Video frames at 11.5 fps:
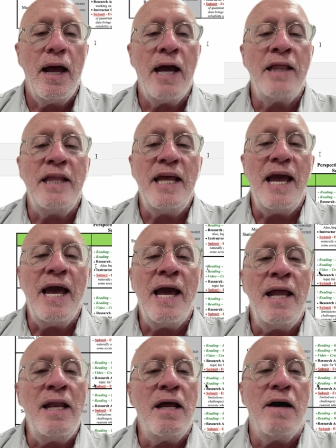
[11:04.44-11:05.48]
At the
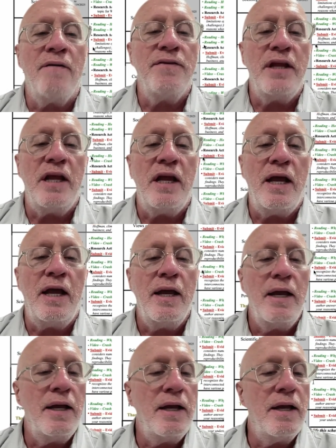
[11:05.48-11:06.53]
end of
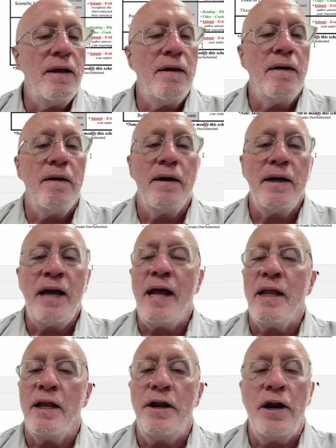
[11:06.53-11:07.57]
the
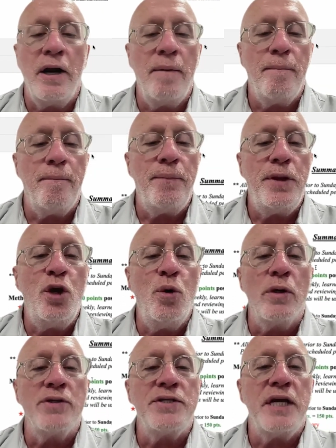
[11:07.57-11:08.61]
calendar, you
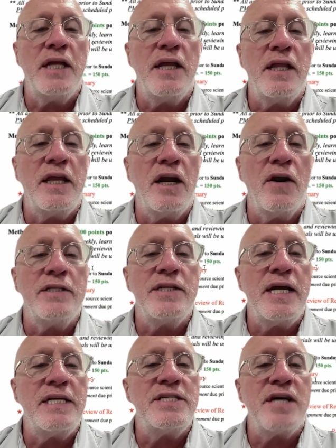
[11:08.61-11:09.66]
will see that there is
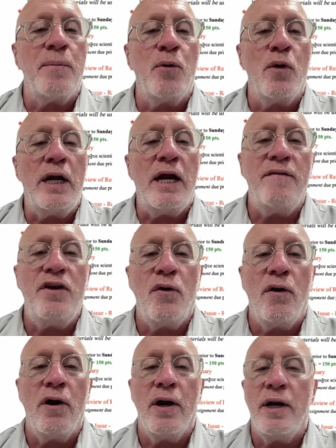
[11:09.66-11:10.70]
a summary of
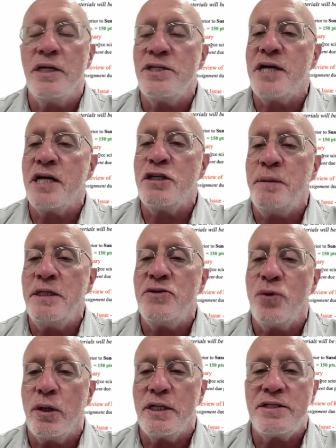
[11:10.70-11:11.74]
your
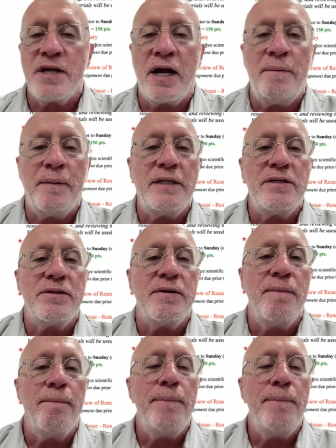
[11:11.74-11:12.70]
assessments or assignments.